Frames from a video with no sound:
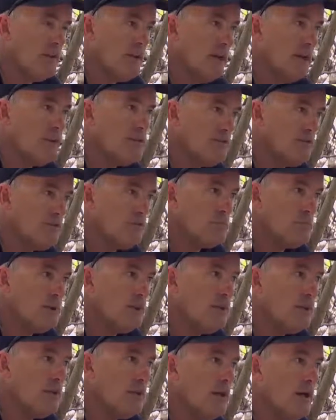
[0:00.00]
And this has
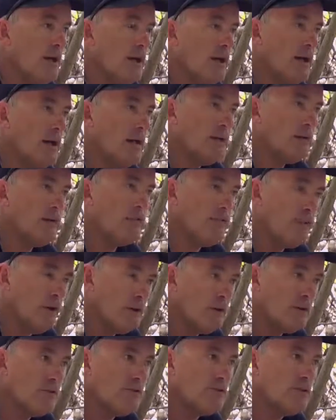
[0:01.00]
been the
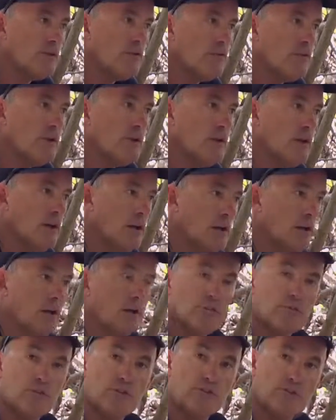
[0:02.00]
focus of a lot
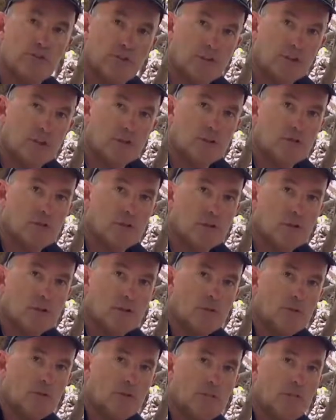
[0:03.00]
of research
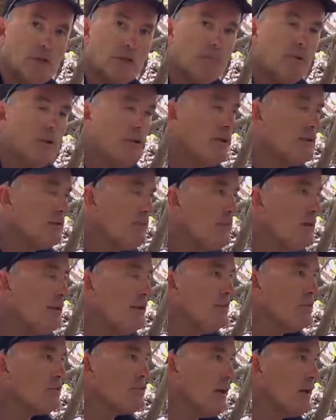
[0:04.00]
with people that have
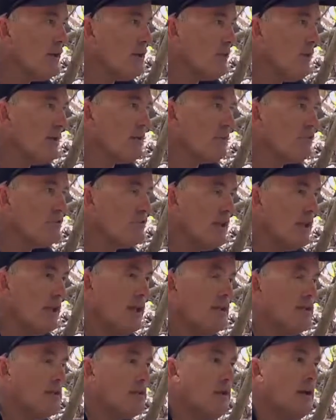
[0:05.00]
been trying to
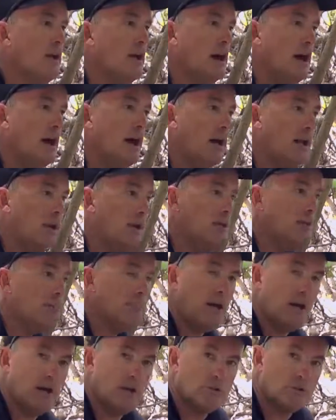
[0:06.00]
understand island
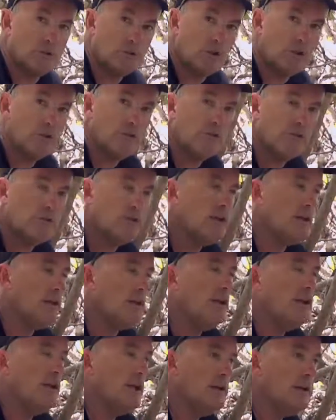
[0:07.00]
biogeography
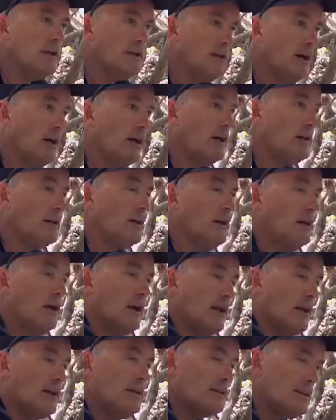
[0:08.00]
and
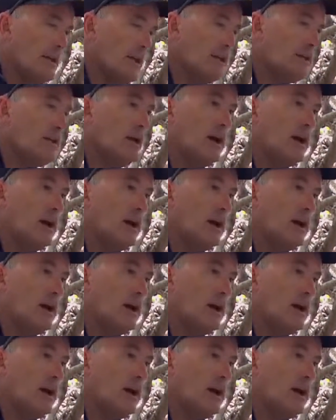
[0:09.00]
indeed